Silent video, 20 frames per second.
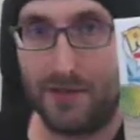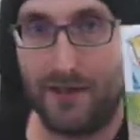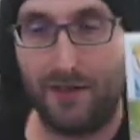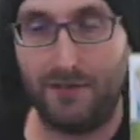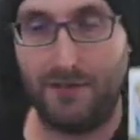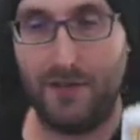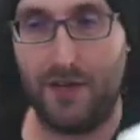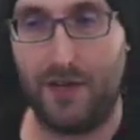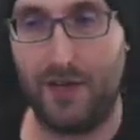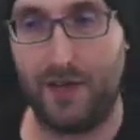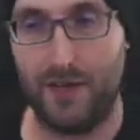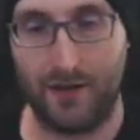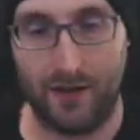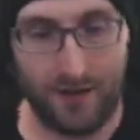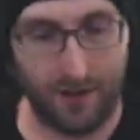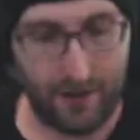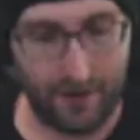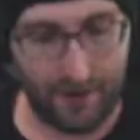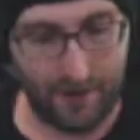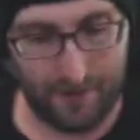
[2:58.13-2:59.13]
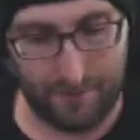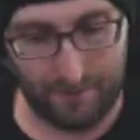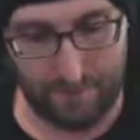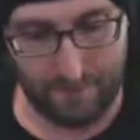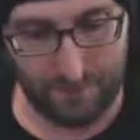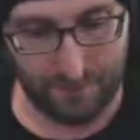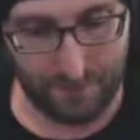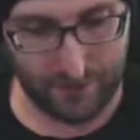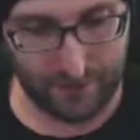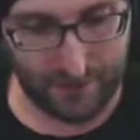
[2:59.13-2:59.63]
They've
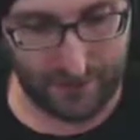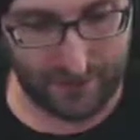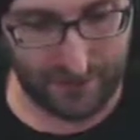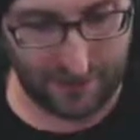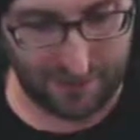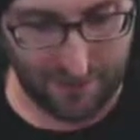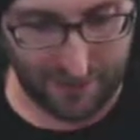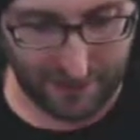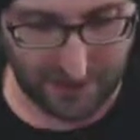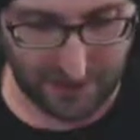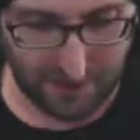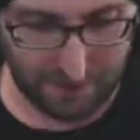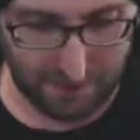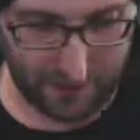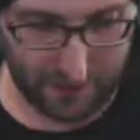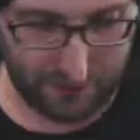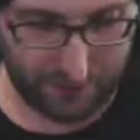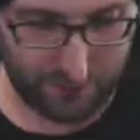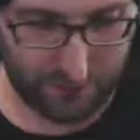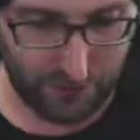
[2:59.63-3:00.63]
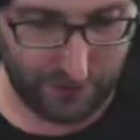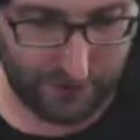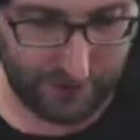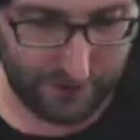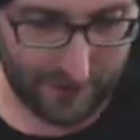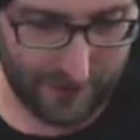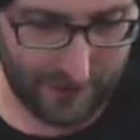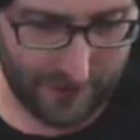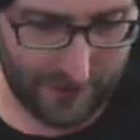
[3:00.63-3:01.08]
done, they did a basic Bigfoot.